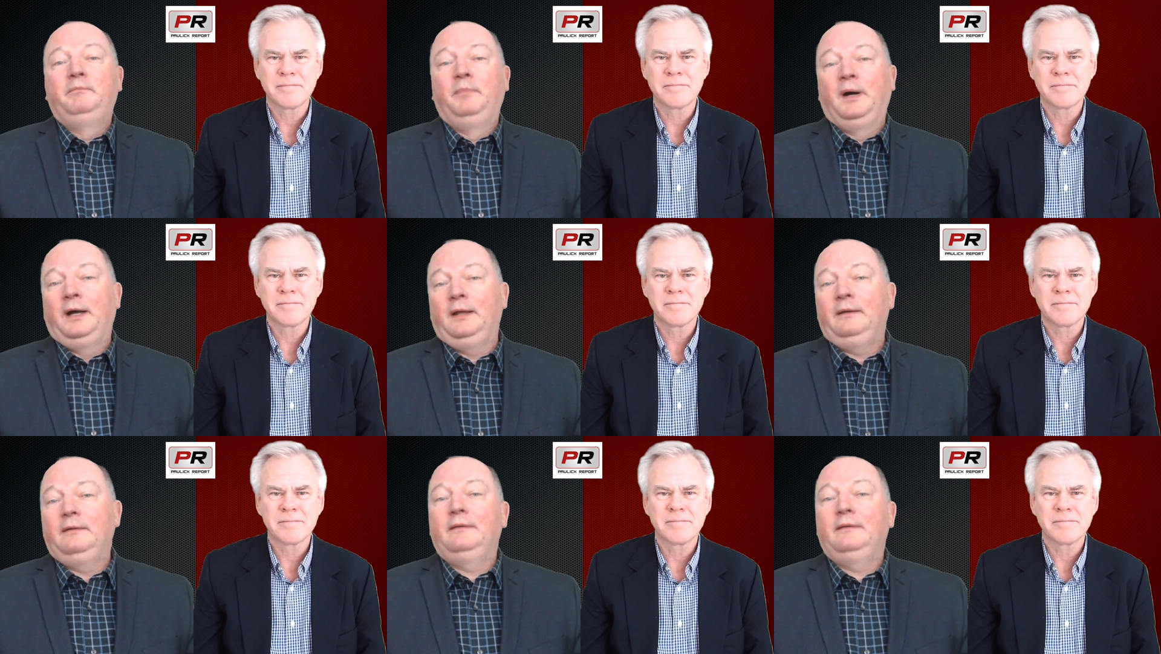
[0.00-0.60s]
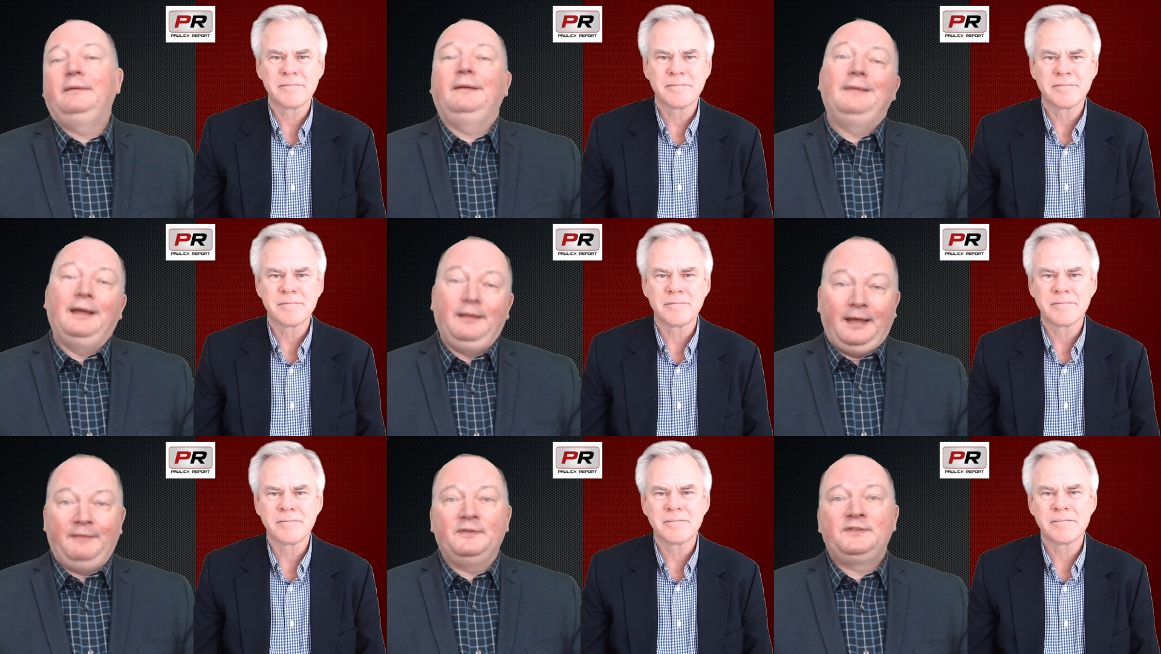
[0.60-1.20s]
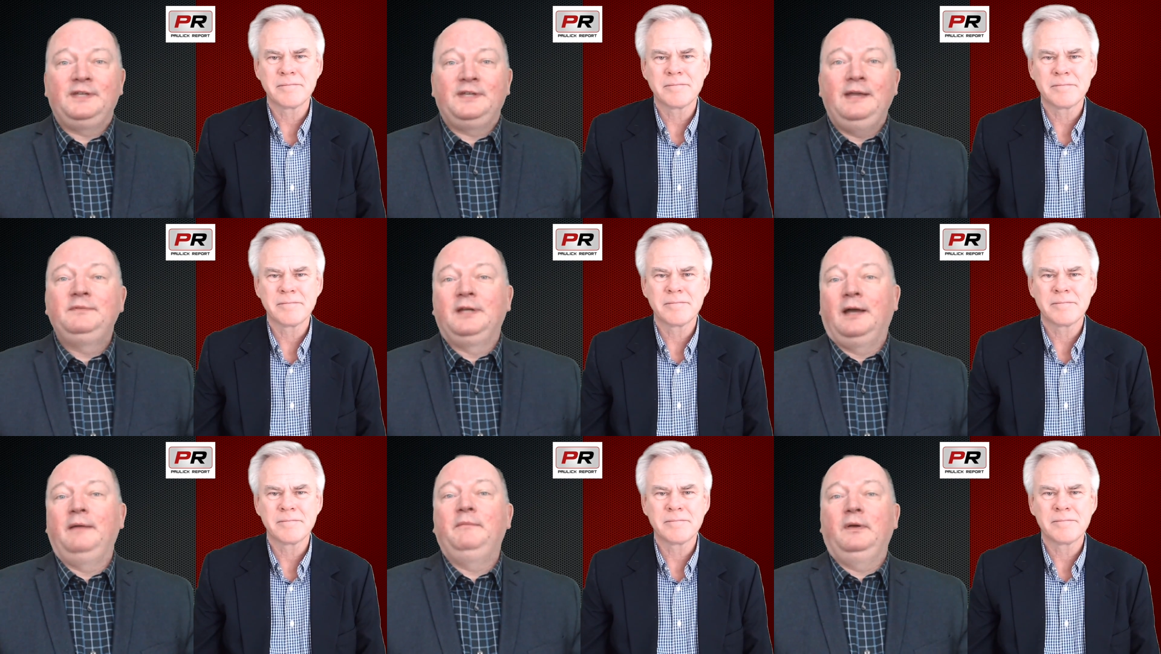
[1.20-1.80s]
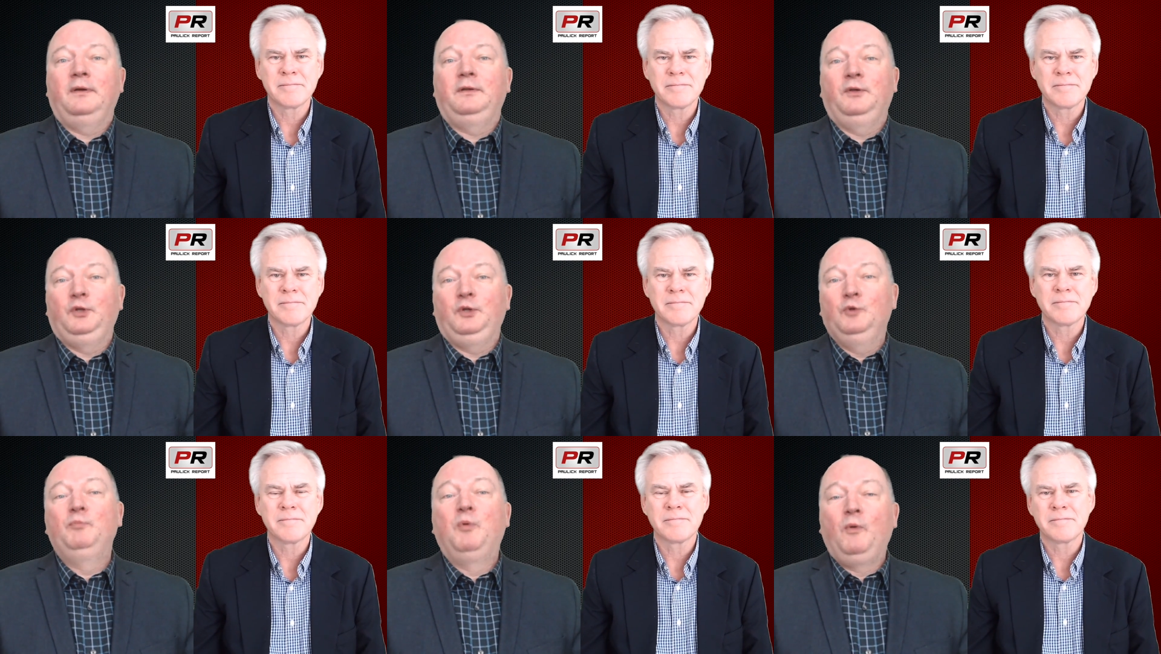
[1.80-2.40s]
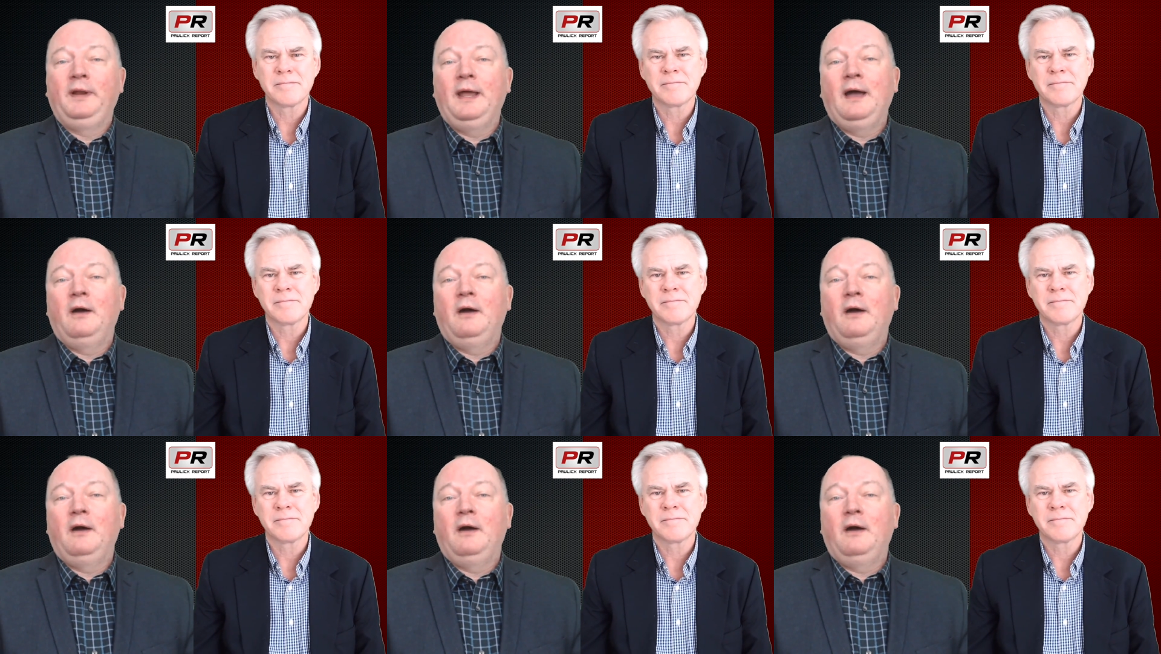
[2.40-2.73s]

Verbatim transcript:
Speaker 1: but at the same time, you point